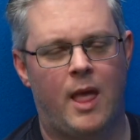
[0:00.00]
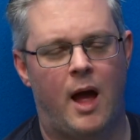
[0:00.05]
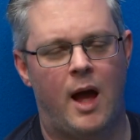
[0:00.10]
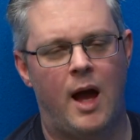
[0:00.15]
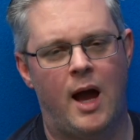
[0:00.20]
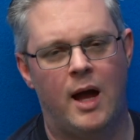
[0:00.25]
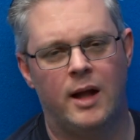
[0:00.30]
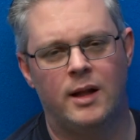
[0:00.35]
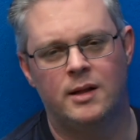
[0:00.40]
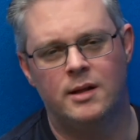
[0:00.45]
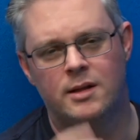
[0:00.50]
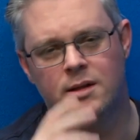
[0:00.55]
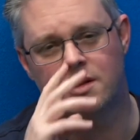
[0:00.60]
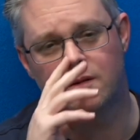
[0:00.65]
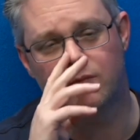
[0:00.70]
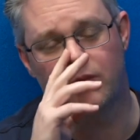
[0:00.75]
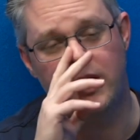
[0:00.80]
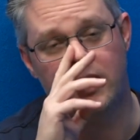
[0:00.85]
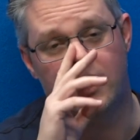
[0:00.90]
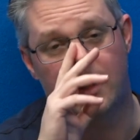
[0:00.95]
And
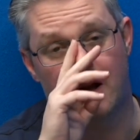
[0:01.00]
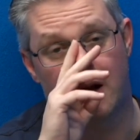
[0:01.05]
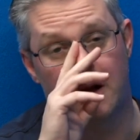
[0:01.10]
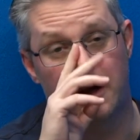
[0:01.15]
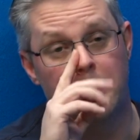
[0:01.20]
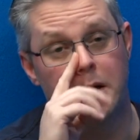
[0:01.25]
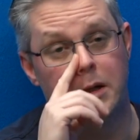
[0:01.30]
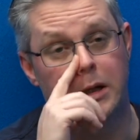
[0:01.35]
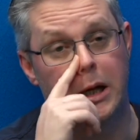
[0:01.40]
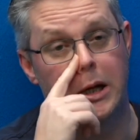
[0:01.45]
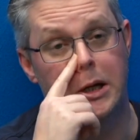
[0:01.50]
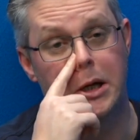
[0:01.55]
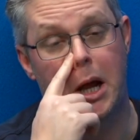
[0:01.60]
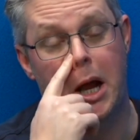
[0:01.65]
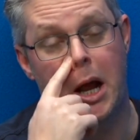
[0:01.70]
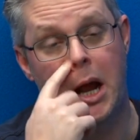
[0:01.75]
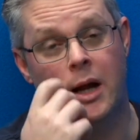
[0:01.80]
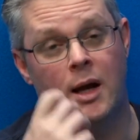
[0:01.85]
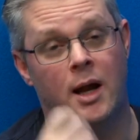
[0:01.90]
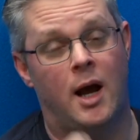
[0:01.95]
we concluded,
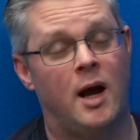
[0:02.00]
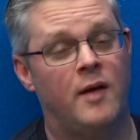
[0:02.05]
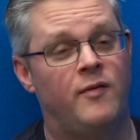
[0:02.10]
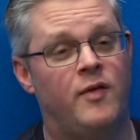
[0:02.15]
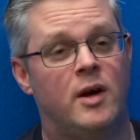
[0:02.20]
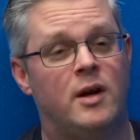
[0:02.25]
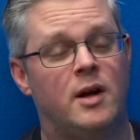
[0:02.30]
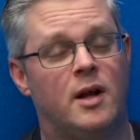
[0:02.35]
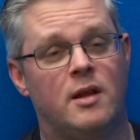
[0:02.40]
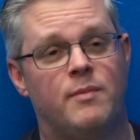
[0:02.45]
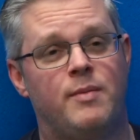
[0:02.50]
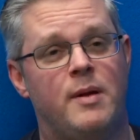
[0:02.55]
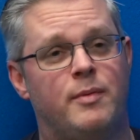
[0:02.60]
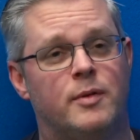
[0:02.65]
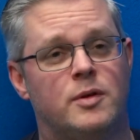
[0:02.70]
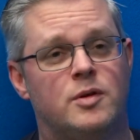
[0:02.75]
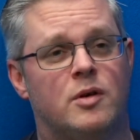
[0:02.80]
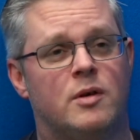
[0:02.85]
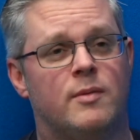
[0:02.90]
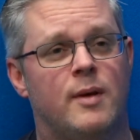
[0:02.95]
and I've heard other
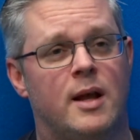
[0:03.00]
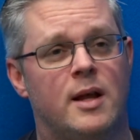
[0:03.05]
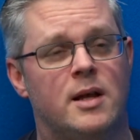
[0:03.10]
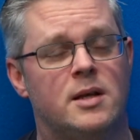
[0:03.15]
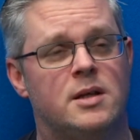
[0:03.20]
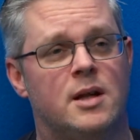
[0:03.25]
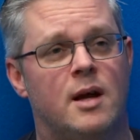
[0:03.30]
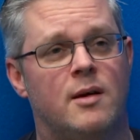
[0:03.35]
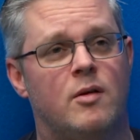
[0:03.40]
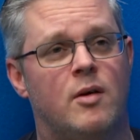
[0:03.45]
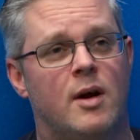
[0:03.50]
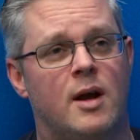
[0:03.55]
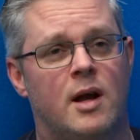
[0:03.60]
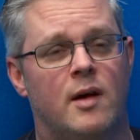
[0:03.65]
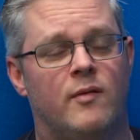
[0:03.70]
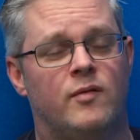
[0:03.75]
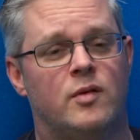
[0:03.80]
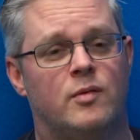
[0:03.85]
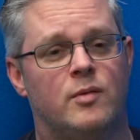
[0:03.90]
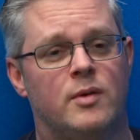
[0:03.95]
people talk about this, and I'm quite
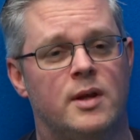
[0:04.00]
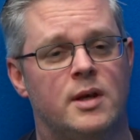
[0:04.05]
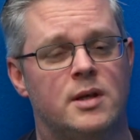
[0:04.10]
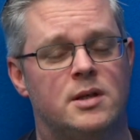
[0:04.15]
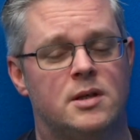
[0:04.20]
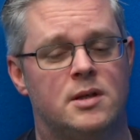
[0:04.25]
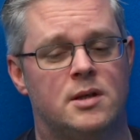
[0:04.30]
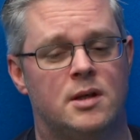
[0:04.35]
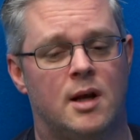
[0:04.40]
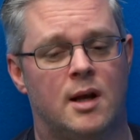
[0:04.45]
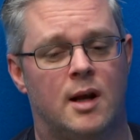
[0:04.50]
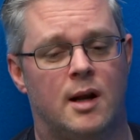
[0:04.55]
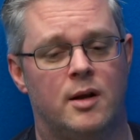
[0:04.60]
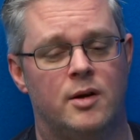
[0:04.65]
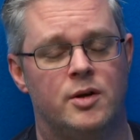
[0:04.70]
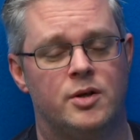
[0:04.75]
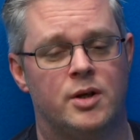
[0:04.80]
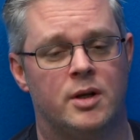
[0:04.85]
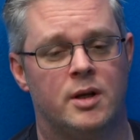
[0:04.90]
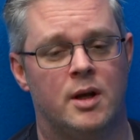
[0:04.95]
comfortable with this as a
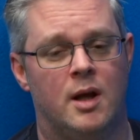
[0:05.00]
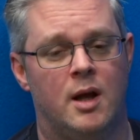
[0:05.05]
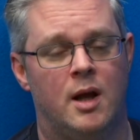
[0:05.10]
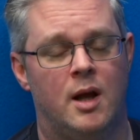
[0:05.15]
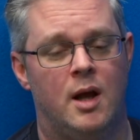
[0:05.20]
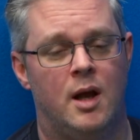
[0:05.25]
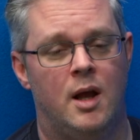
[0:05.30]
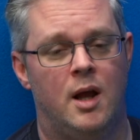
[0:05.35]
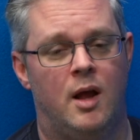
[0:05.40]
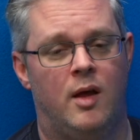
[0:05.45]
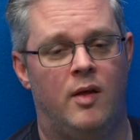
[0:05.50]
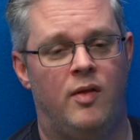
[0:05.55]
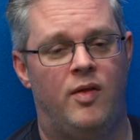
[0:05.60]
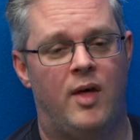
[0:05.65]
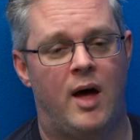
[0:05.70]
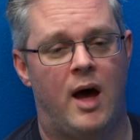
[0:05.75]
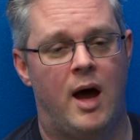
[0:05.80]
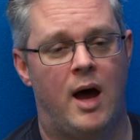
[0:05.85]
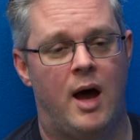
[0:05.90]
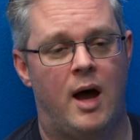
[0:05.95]
conclusion,
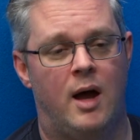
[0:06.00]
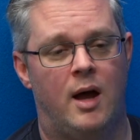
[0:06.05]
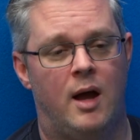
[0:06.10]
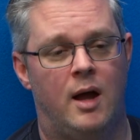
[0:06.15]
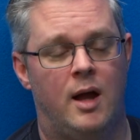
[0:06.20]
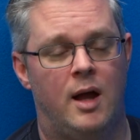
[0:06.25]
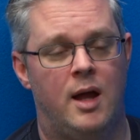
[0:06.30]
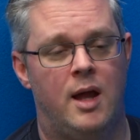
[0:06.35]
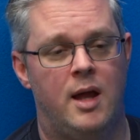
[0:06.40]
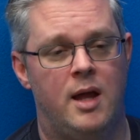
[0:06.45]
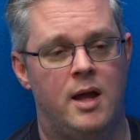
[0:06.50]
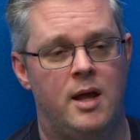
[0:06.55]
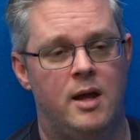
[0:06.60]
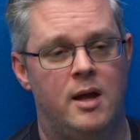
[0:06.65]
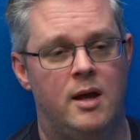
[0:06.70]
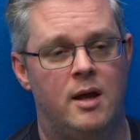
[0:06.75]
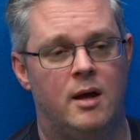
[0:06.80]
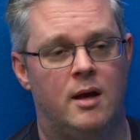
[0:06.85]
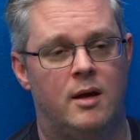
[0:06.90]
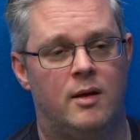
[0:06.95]
that
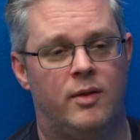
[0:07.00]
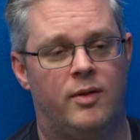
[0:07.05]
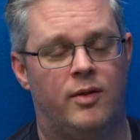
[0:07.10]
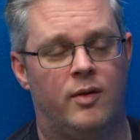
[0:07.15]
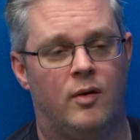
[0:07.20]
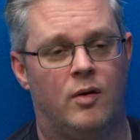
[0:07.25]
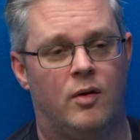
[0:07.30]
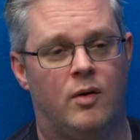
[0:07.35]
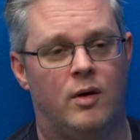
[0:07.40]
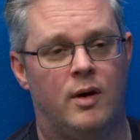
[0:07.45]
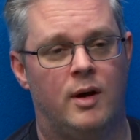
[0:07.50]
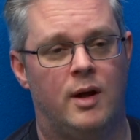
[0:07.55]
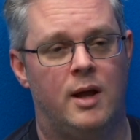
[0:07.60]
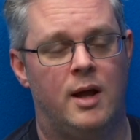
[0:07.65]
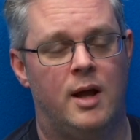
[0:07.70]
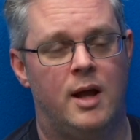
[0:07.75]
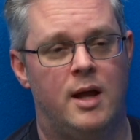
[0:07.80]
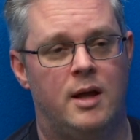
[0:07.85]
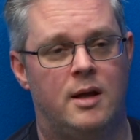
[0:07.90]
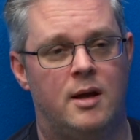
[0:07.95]
he thought
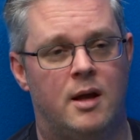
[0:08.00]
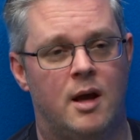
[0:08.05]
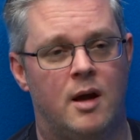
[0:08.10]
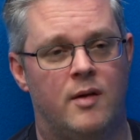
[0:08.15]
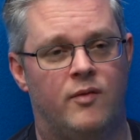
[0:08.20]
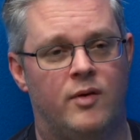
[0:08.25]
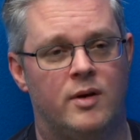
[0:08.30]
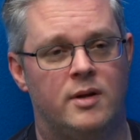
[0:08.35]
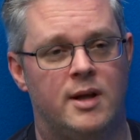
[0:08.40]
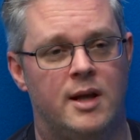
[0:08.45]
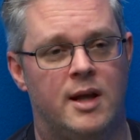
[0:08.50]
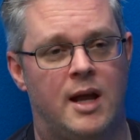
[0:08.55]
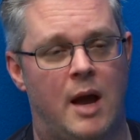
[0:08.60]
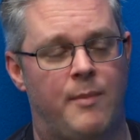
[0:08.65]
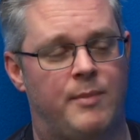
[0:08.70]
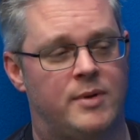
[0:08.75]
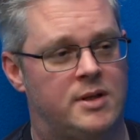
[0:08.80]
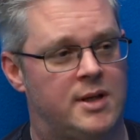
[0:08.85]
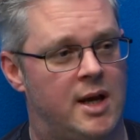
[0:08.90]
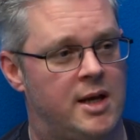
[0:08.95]
he could go for a
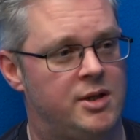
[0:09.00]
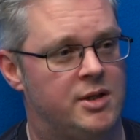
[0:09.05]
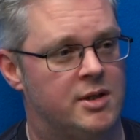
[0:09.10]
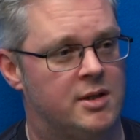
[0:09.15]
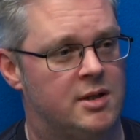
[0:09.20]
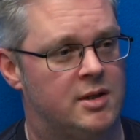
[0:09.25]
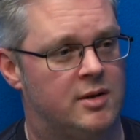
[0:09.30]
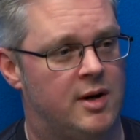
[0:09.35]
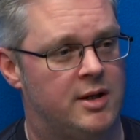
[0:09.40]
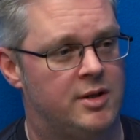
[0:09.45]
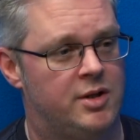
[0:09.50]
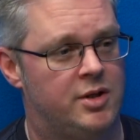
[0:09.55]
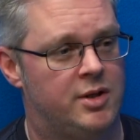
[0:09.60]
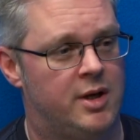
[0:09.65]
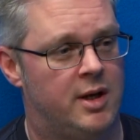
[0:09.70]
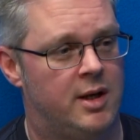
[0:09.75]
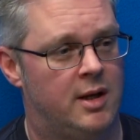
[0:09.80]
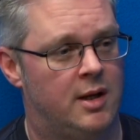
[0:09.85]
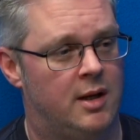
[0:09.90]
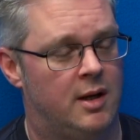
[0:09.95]
decapitation
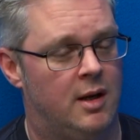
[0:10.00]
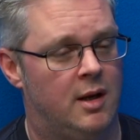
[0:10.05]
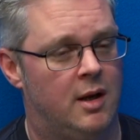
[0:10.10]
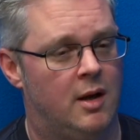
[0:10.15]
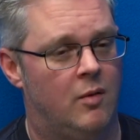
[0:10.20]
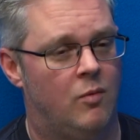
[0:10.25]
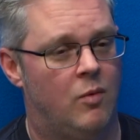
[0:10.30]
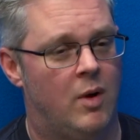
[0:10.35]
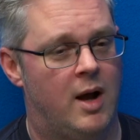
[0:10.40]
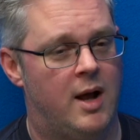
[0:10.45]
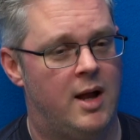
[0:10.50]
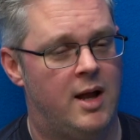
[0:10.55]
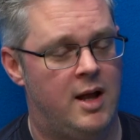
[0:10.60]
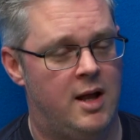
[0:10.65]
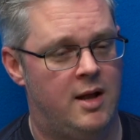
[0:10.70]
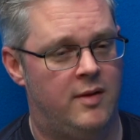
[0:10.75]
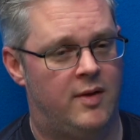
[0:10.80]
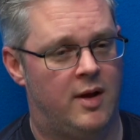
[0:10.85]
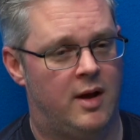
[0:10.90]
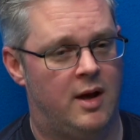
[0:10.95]
strategy, where
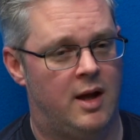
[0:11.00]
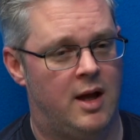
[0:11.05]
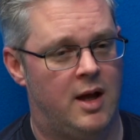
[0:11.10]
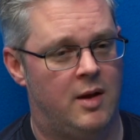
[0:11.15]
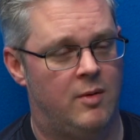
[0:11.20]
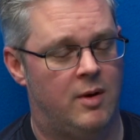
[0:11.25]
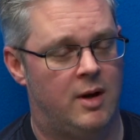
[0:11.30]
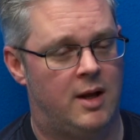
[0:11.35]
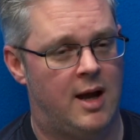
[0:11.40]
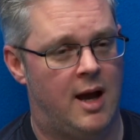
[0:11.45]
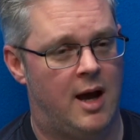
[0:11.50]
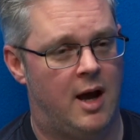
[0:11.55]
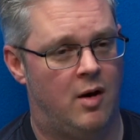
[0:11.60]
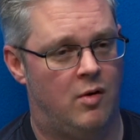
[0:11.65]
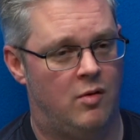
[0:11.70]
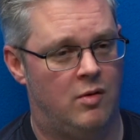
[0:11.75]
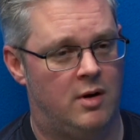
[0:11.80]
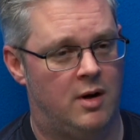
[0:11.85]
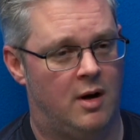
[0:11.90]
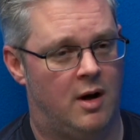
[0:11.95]
either he would get
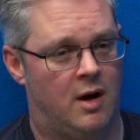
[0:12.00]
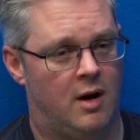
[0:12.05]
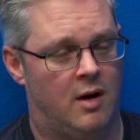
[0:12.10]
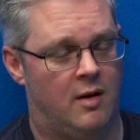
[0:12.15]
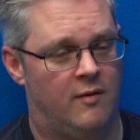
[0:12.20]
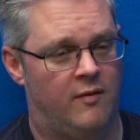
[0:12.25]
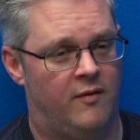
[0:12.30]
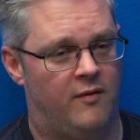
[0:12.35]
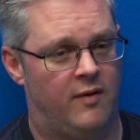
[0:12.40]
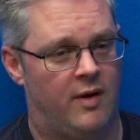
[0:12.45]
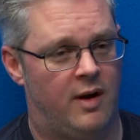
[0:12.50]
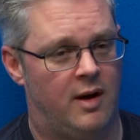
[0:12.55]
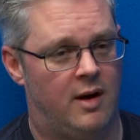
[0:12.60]
hold of,